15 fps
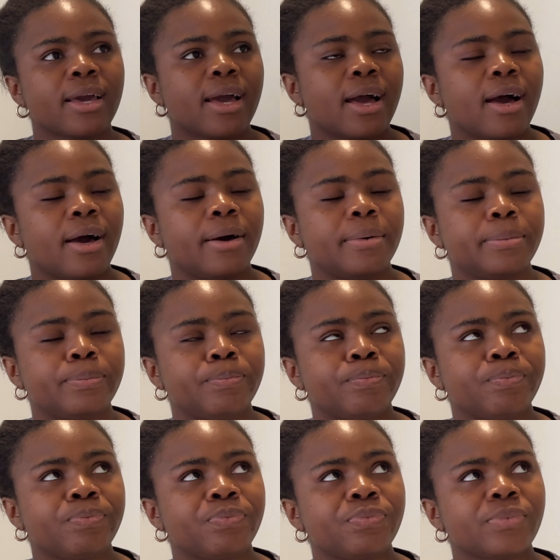
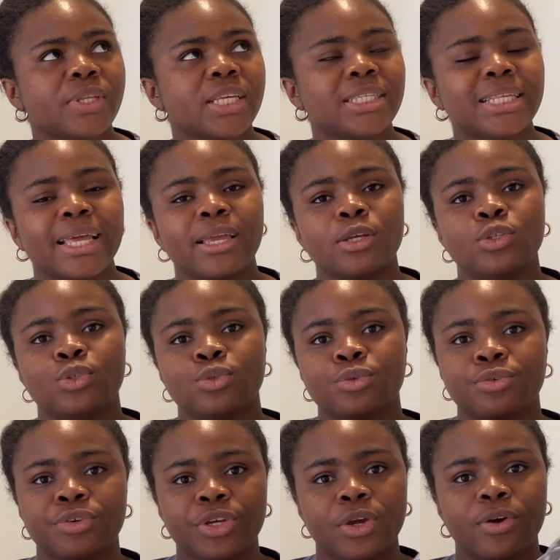um it's like a
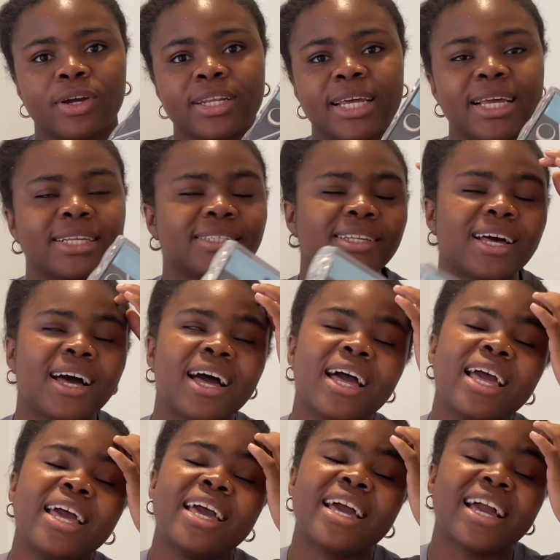jewelry organizer.
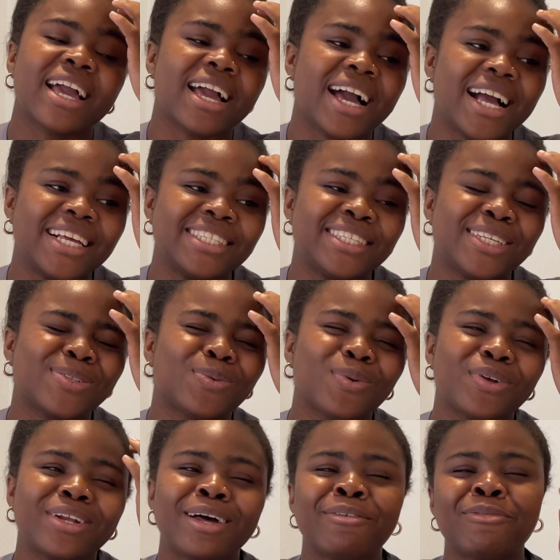Guys, there's
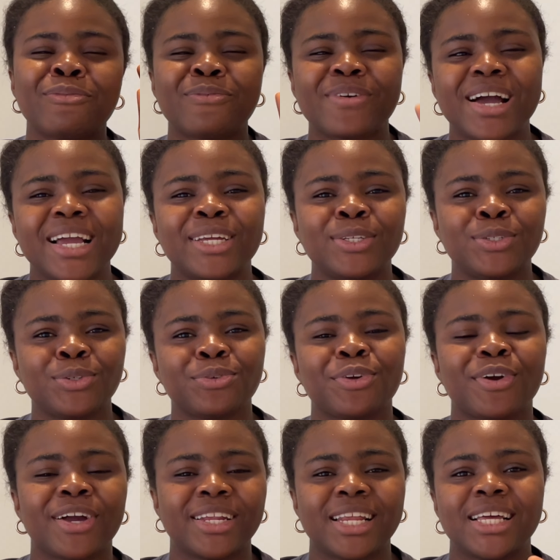one other fine jewelry
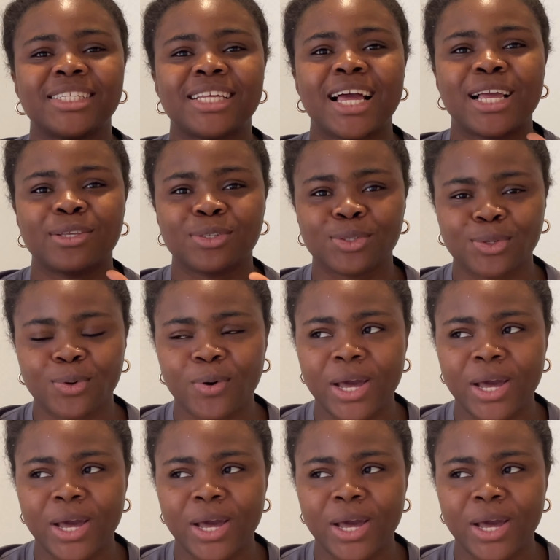organizer I saw.